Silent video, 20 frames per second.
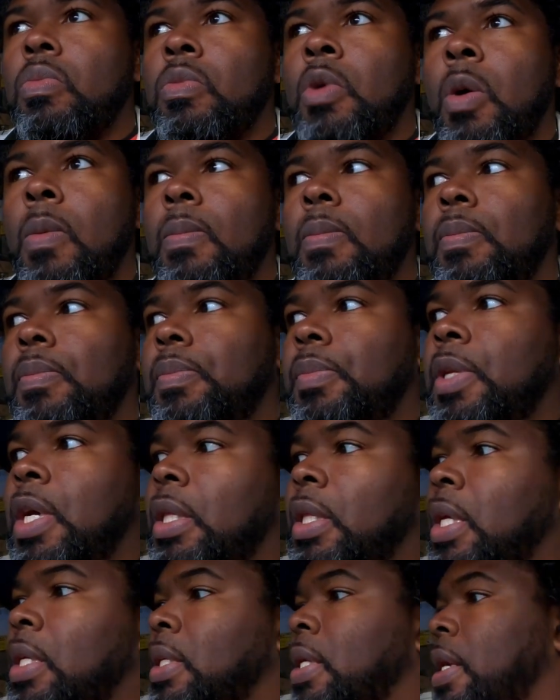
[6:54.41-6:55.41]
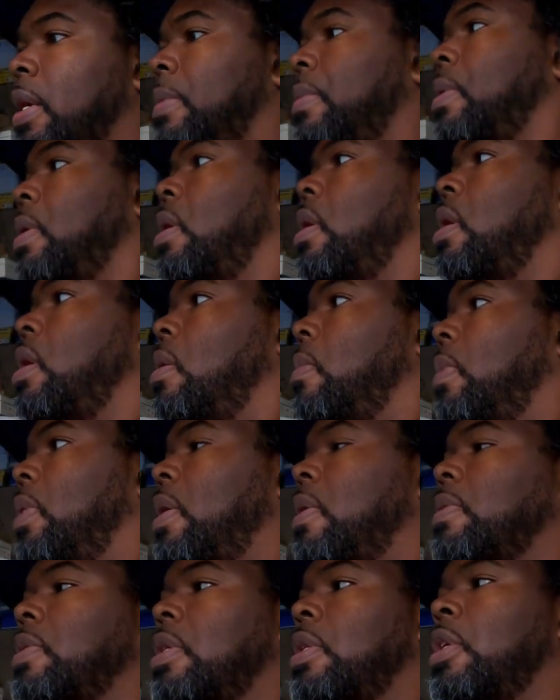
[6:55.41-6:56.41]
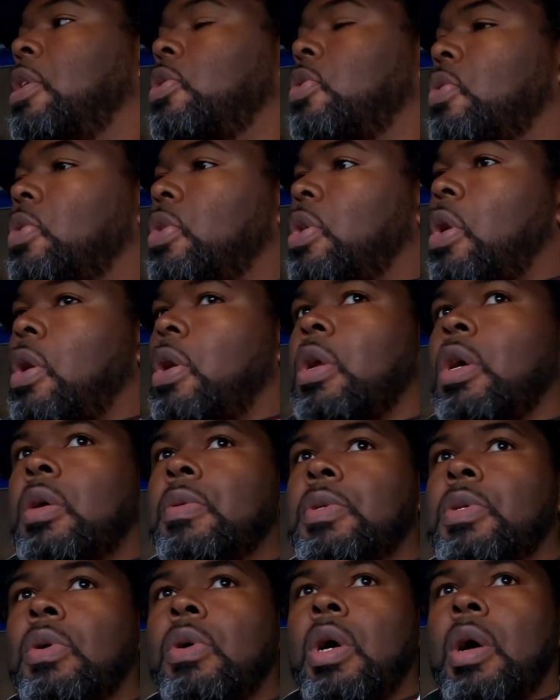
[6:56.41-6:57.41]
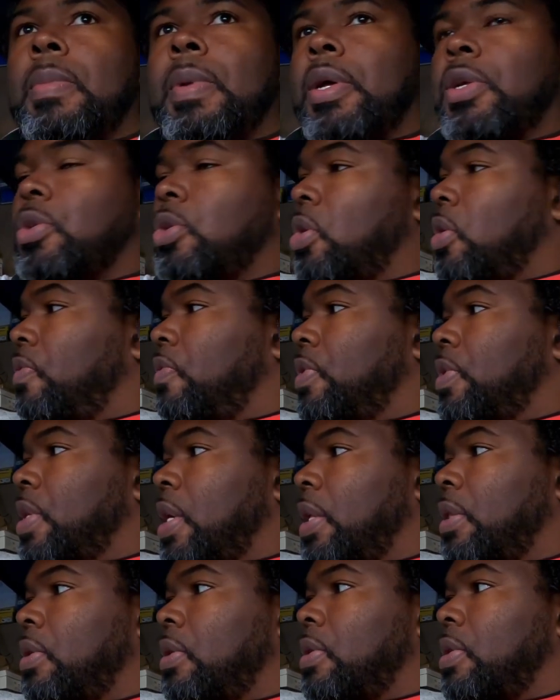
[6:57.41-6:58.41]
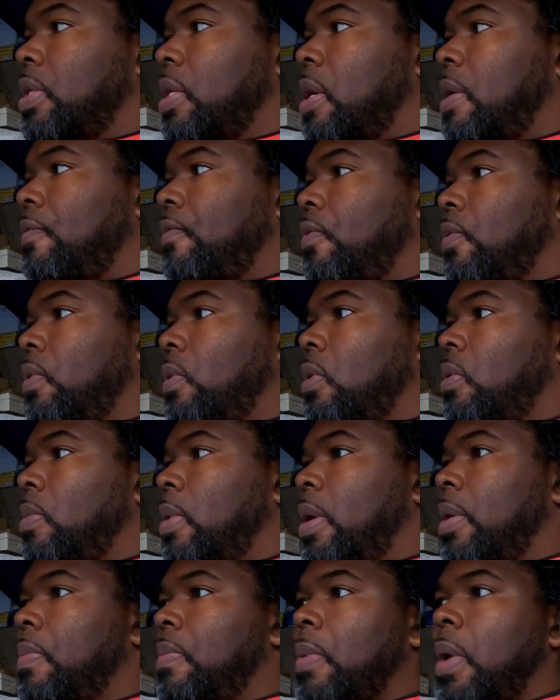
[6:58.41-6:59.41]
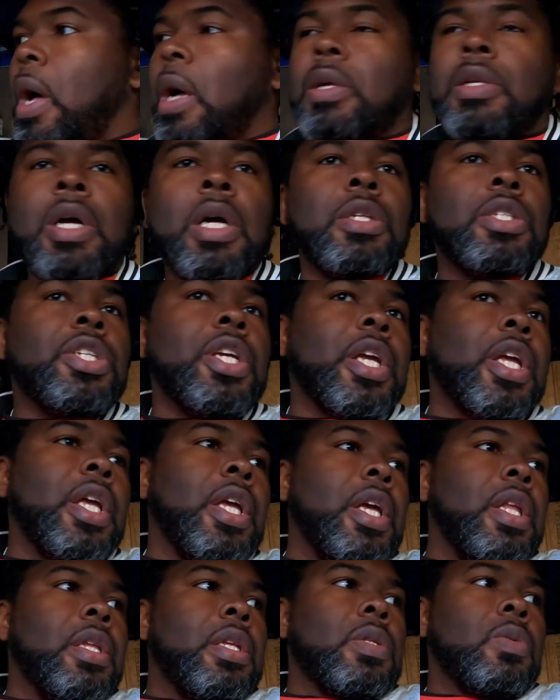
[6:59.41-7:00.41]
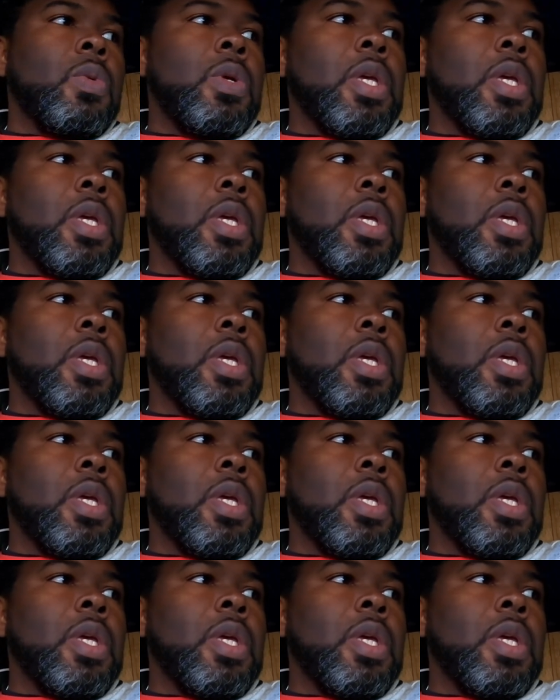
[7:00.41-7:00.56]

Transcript: Nope, not that time. That was the initial startup, so I'm not sure if it's after it's set for a little bit. I'll check again this